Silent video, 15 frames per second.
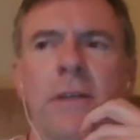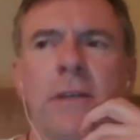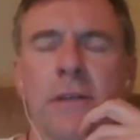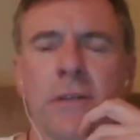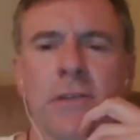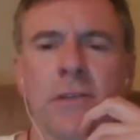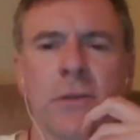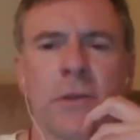
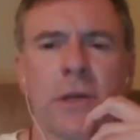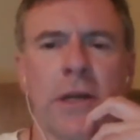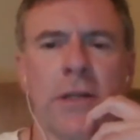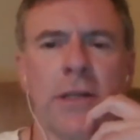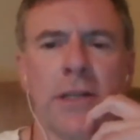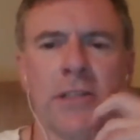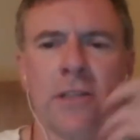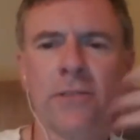that there is no
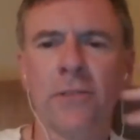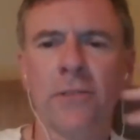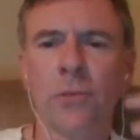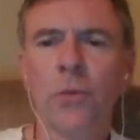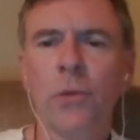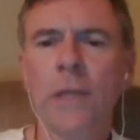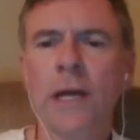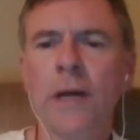God. That is, you have to
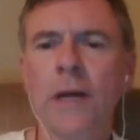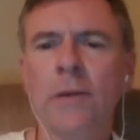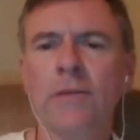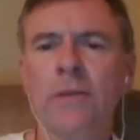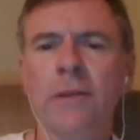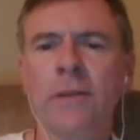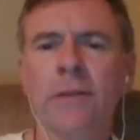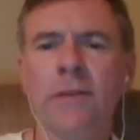rule out
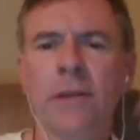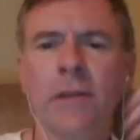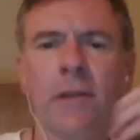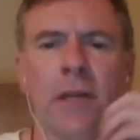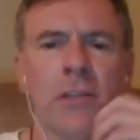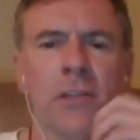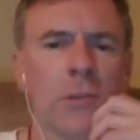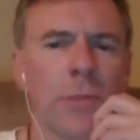the very
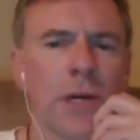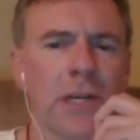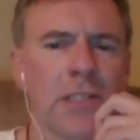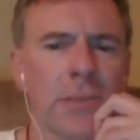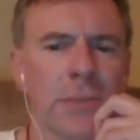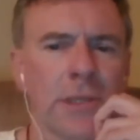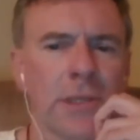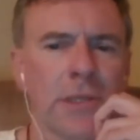logical
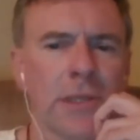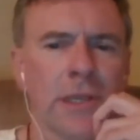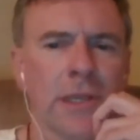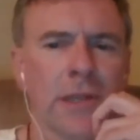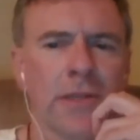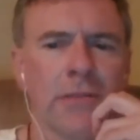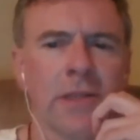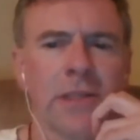
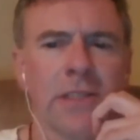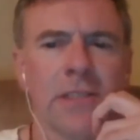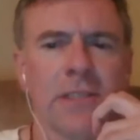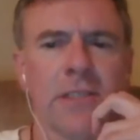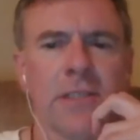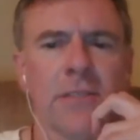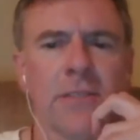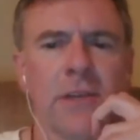possibility of the
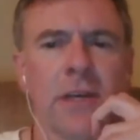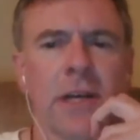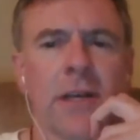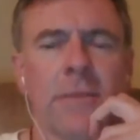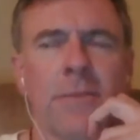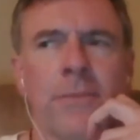existence of God.